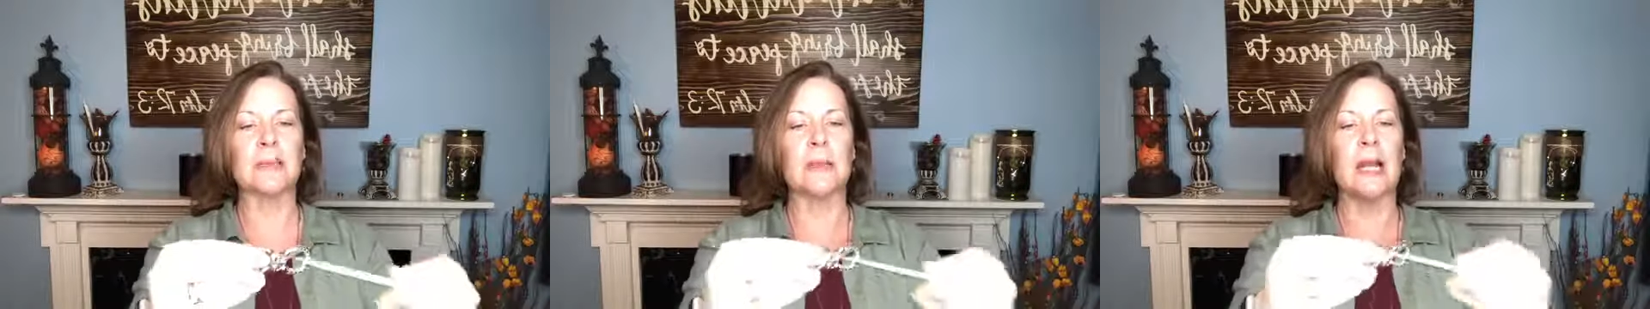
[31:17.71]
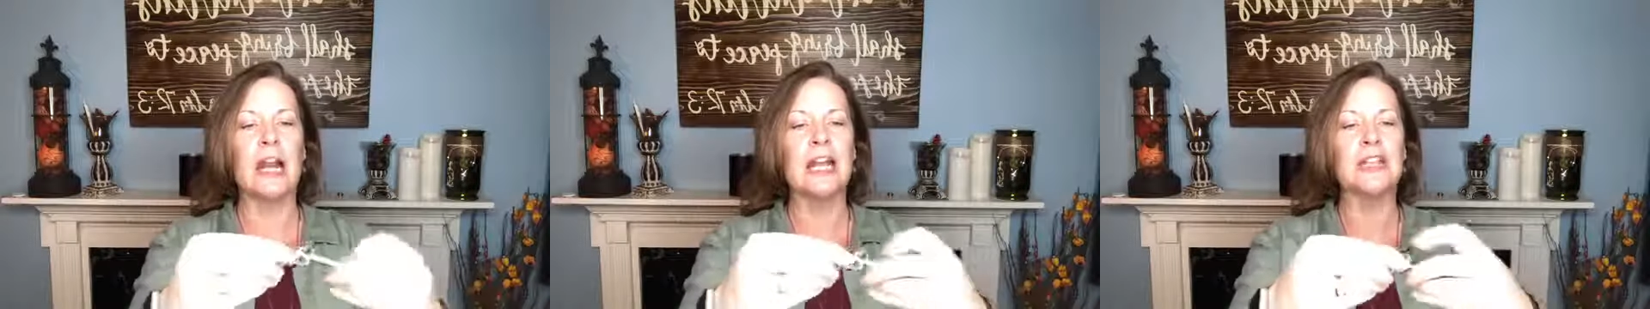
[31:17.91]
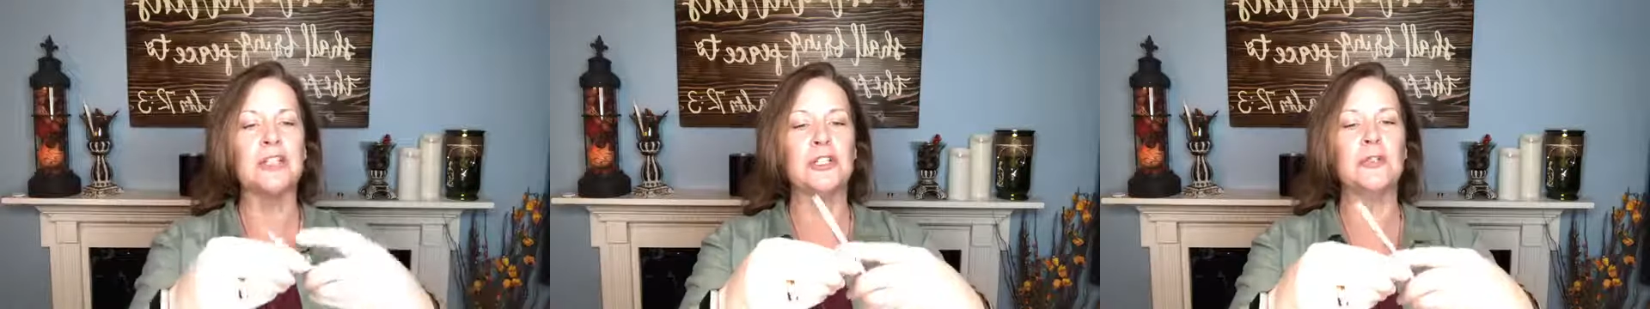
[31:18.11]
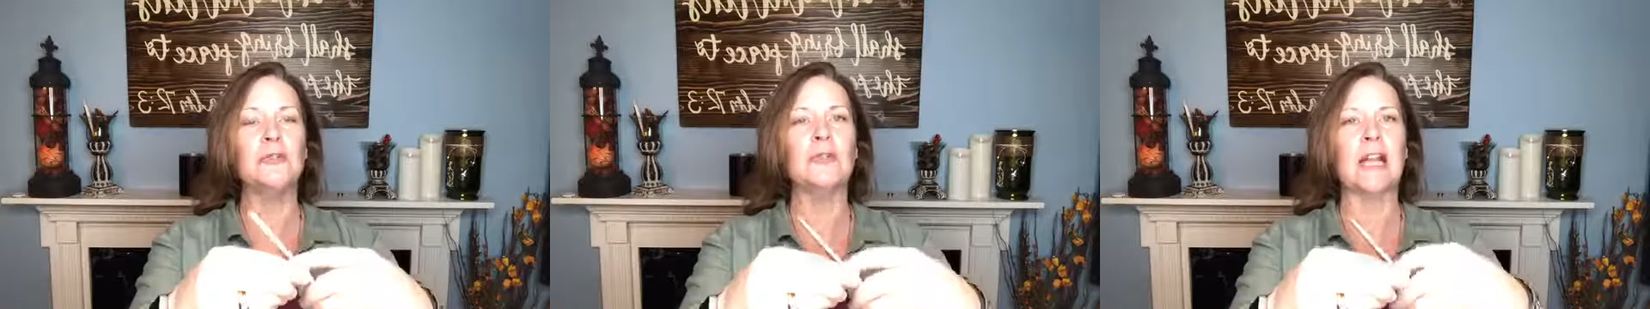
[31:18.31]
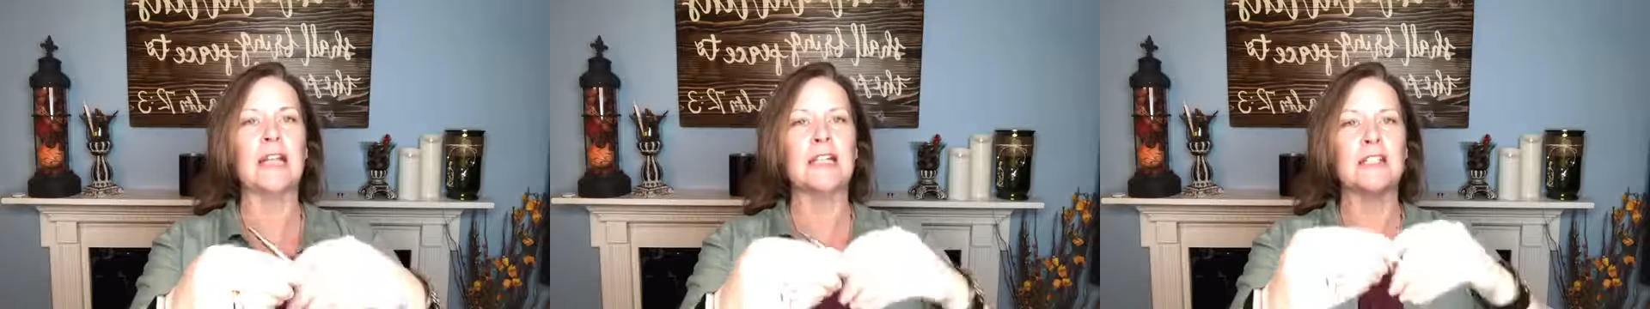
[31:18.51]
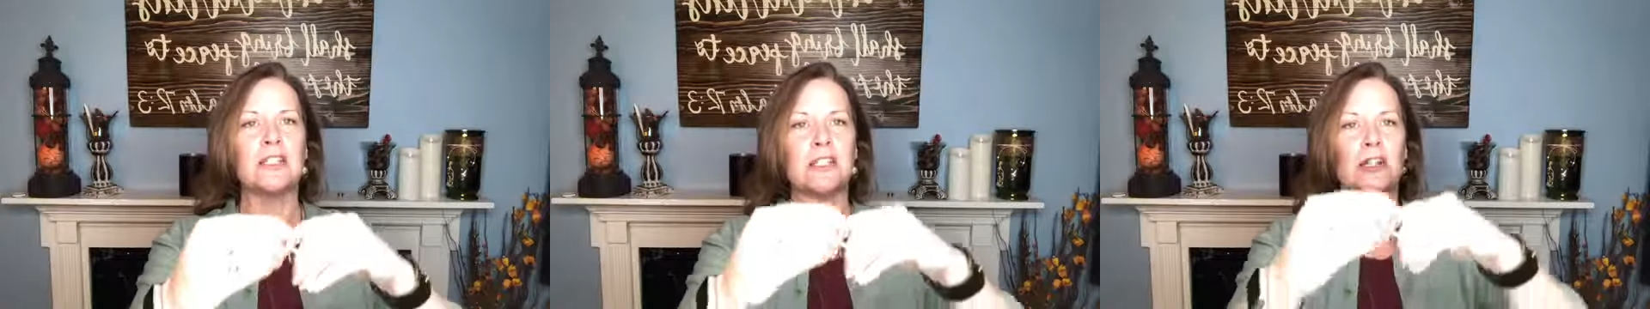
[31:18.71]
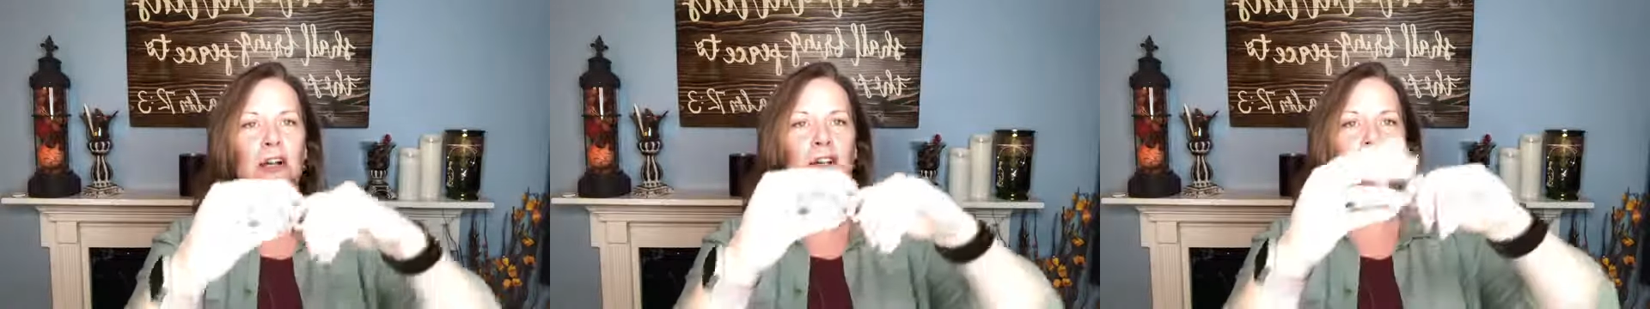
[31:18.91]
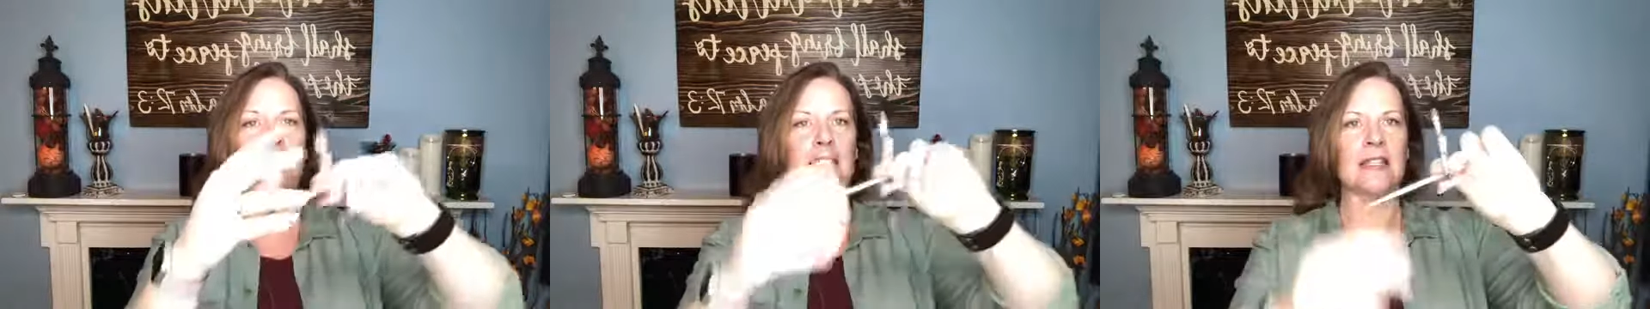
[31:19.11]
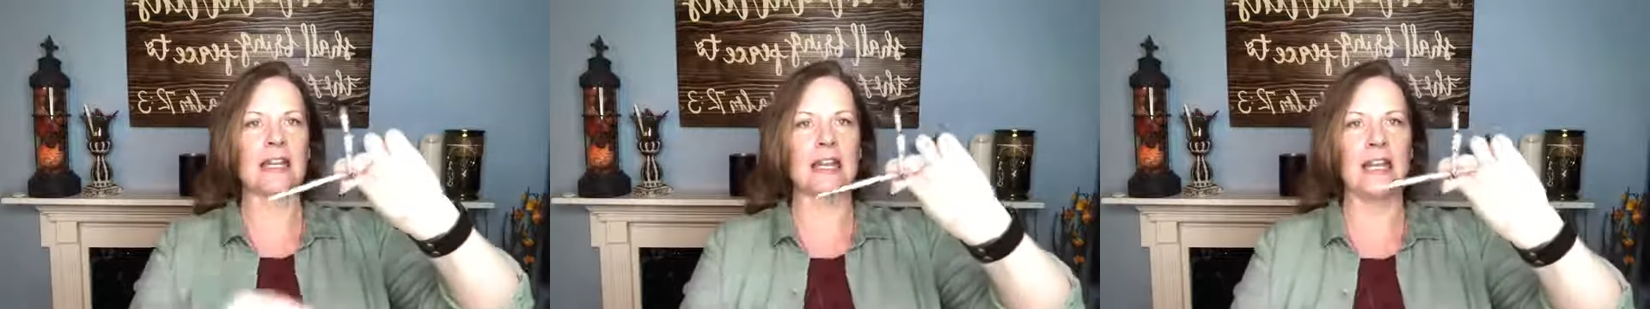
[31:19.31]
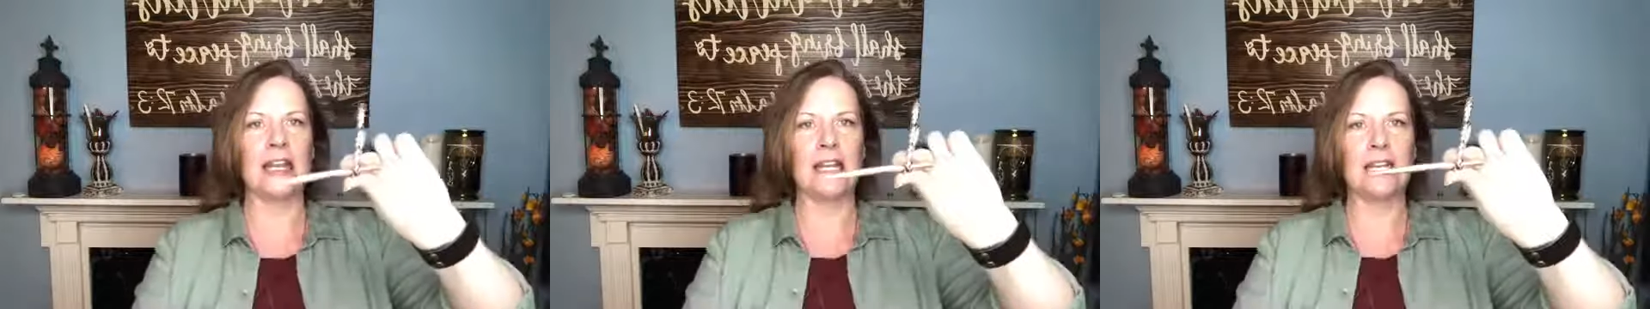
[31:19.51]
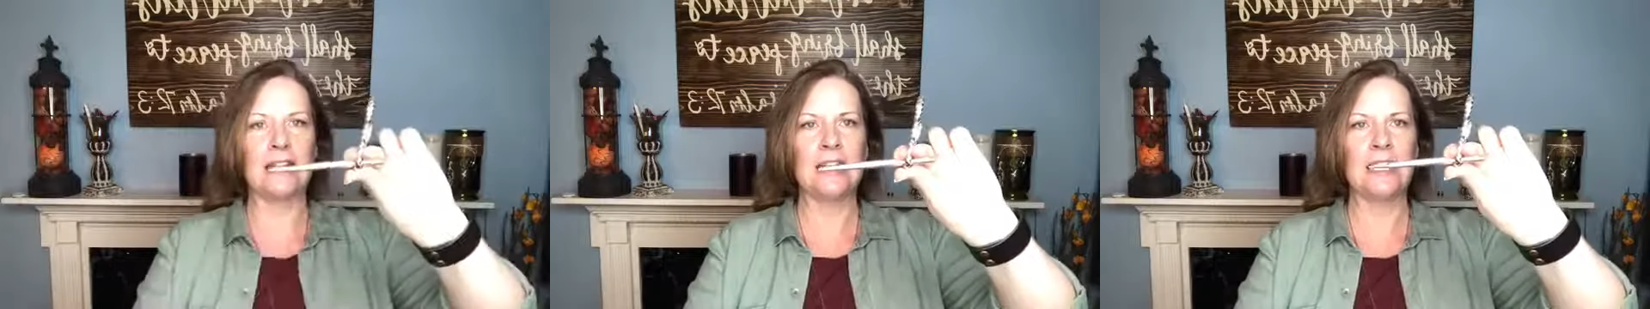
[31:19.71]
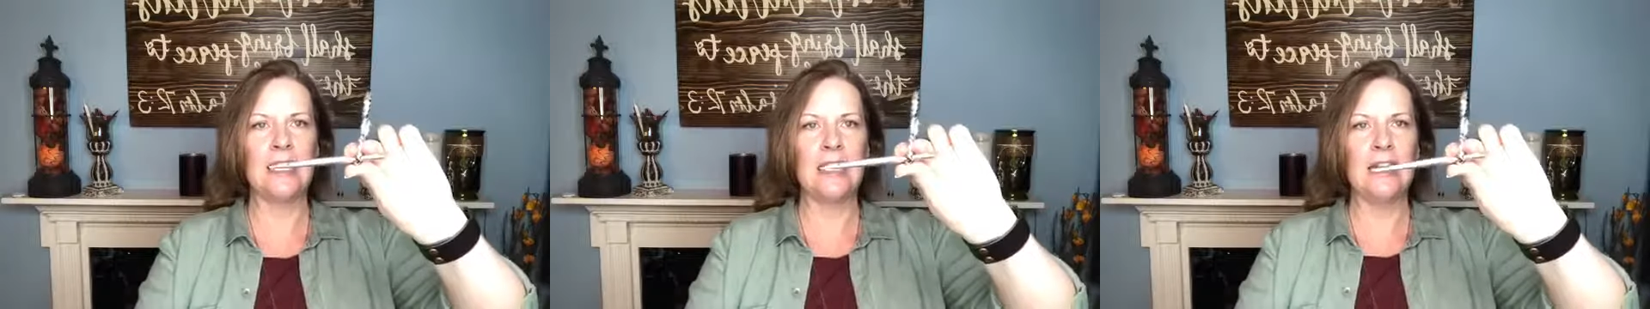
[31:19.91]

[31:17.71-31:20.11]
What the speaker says: but I do like to start the stick in